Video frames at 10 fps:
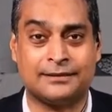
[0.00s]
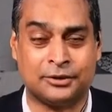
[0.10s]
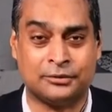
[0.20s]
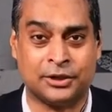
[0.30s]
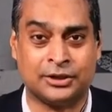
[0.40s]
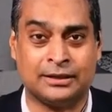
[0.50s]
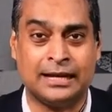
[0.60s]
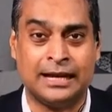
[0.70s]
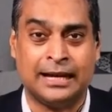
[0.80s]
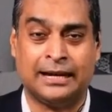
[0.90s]
situation.
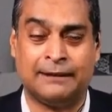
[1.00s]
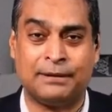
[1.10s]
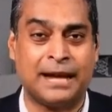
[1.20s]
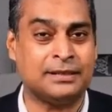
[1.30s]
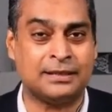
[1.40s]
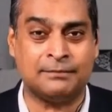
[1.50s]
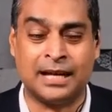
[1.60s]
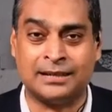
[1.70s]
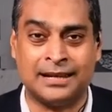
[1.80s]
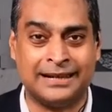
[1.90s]
Prime Minister
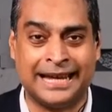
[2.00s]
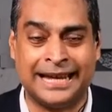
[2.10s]
Imran Khan